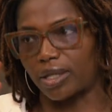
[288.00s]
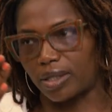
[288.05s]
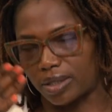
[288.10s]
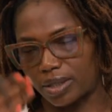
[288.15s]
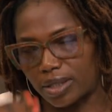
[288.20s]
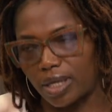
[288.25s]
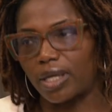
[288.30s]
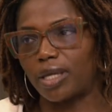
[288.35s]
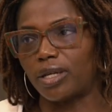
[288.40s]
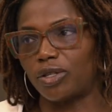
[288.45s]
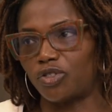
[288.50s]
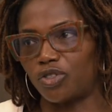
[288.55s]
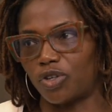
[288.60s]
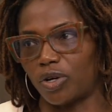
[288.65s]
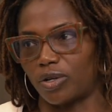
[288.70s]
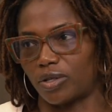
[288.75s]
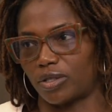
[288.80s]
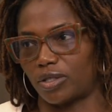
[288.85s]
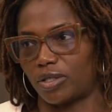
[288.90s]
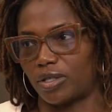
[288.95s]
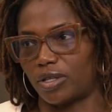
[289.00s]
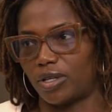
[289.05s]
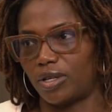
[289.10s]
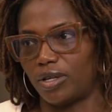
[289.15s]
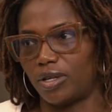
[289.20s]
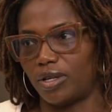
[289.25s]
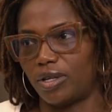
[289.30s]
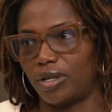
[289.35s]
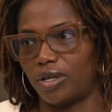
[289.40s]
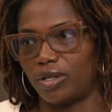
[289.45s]
you're taking drugs.
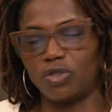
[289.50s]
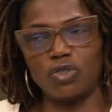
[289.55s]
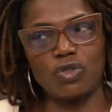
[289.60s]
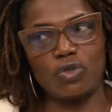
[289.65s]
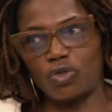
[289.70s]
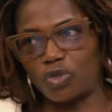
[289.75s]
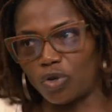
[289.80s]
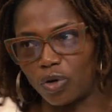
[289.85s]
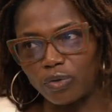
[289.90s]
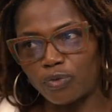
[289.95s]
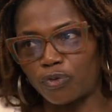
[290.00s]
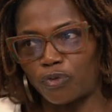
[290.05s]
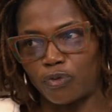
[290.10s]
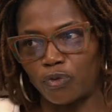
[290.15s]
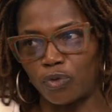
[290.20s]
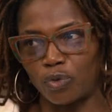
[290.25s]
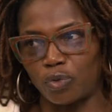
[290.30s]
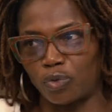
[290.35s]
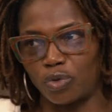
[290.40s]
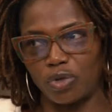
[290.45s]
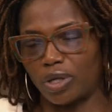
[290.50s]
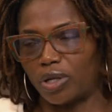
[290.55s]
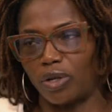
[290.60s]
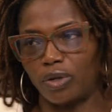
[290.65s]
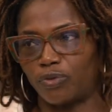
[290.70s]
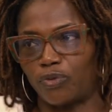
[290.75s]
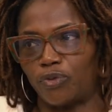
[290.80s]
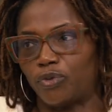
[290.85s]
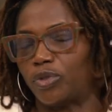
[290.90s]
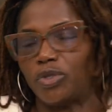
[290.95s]
You don't fool. You're
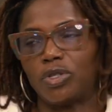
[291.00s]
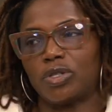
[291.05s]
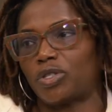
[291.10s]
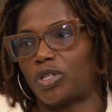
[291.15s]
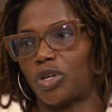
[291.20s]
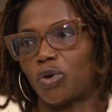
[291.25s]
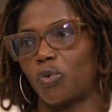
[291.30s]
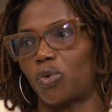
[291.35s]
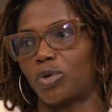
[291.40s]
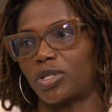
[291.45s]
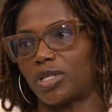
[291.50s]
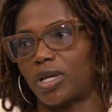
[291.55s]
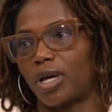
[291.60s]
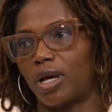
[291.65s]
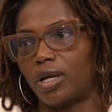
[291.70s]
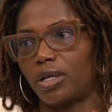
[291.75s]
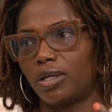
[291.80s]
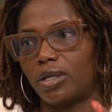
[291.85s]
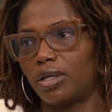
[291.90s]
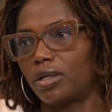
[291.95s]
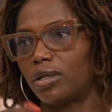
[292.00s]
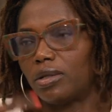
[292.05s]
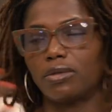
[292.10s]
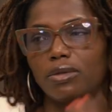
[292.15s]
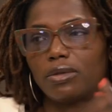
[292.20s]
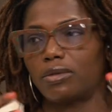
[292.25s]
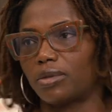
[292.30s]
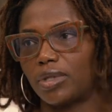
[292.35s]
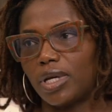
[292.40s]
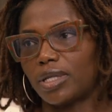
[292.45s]
not fool. Just take water,
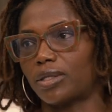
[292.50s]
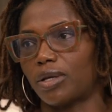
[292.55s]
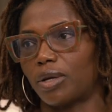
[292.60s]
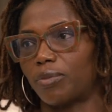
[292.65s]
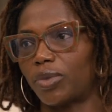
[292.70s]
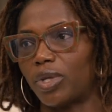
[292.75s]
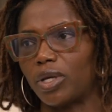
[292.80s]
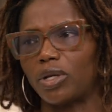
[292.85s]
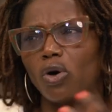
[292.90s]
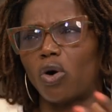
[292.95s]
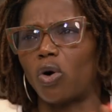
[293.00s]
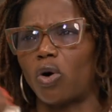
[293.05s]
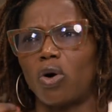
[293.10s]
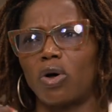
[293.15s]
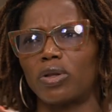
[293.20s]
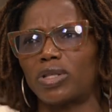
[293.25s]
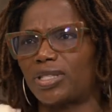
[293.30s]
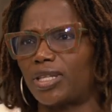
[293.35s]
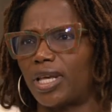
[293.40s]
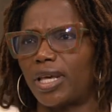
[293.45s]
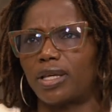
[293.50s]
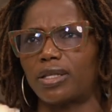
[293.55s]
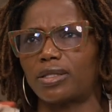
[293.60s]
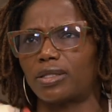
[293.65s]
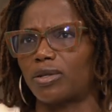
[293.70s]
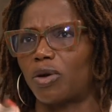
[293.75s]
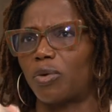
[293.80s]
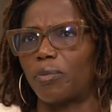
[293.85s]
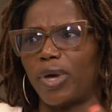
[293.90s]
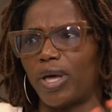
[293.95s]
get something, or take
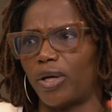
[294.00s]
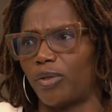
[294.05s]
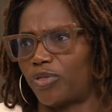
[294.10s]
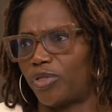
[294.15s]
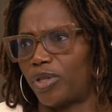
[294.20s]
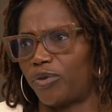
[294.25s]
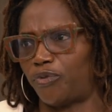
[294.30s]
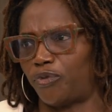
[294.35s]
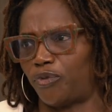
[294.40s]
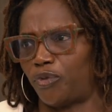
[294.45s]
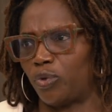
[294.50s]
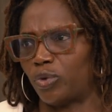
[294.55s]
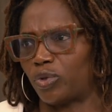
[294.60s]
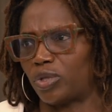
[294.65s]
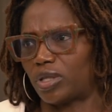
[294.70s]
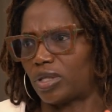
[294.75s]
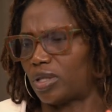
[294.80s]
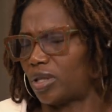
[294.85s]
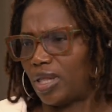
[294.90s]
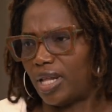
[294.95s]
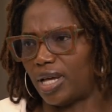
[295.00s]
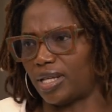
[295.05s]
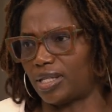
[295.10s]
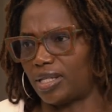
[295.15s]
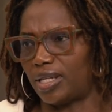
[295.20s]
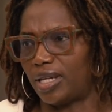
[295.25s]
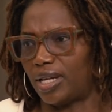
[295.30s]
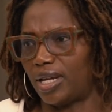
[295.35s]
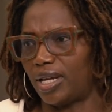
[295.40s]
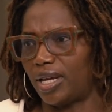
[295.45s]
some healthy fruits. That's
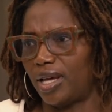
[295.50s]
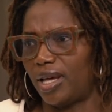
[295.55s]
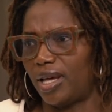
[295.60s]
it.